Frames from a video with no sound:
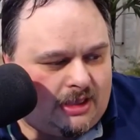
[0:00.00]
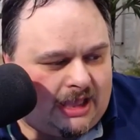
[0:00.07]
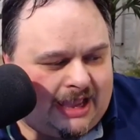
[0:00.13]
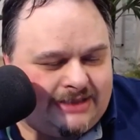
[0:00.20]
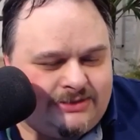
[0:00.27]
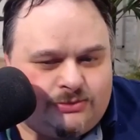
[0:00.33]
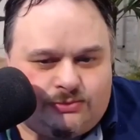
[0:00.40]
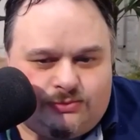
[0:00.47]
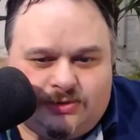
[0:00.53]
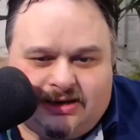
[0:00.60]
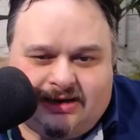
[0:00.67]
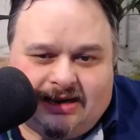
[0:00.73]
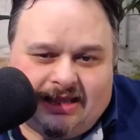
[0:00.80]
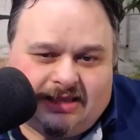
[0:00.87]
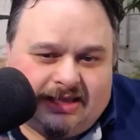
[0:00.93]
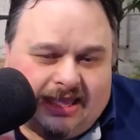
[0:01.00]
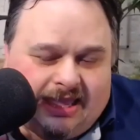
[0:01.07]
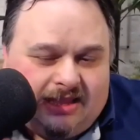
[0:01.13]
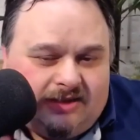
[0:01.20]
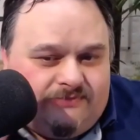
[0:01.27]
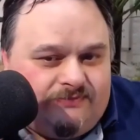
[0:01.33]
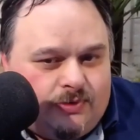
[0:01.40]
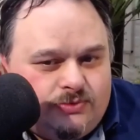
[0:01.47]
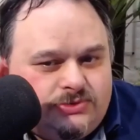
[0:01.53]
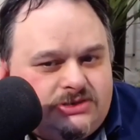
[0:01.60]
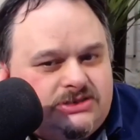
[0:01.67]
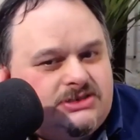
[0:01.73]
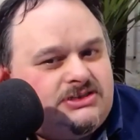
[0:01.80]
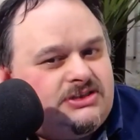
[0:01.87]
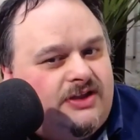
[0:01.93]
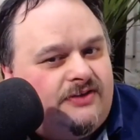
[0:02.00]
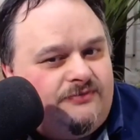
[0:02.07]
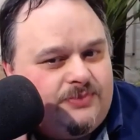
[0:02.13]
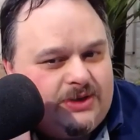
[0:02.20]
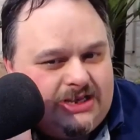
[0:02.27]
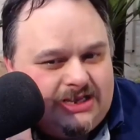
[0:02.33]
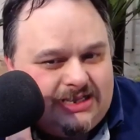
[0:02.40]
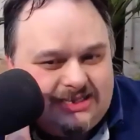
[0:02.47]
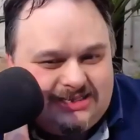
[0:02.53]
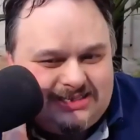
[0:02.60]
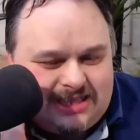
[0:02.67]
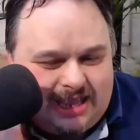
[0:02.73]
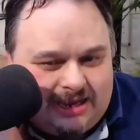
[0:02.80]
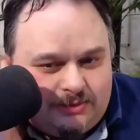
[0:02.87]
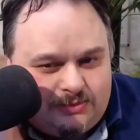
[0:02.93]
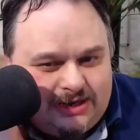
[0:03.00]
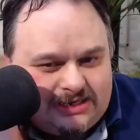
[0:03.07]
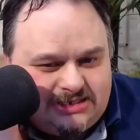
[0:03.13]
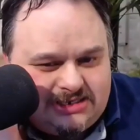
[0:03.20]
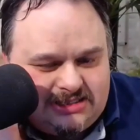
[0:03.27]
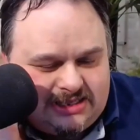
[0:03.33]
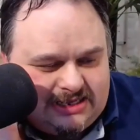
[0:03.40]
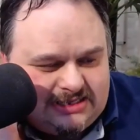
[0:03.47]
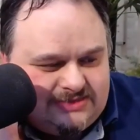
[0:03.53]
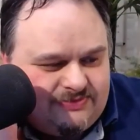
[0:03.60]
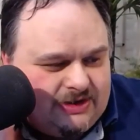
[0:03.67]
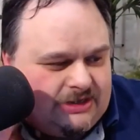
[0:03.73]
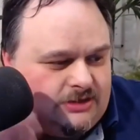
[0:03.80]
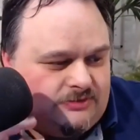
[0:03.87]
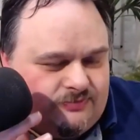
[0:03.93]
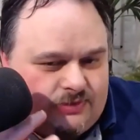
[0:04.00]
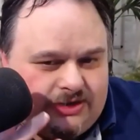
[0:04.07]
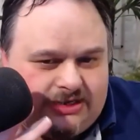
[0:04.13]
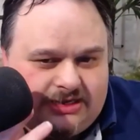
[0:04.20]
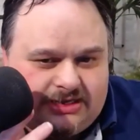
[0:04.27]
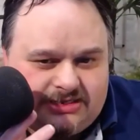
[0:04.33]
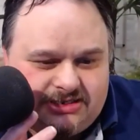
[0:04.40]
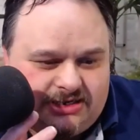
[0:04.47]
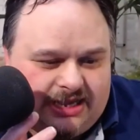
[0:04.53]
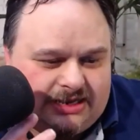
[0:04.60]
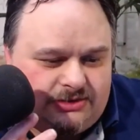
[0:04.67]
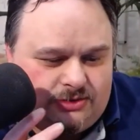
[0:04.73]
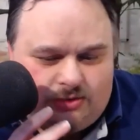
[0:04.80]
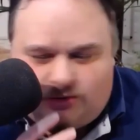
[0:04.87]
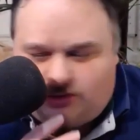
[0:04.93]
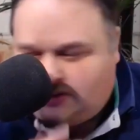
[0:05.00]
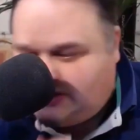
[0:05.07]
I don't really like headphones and stuff because I don't actually think it's very good for you because you're getting all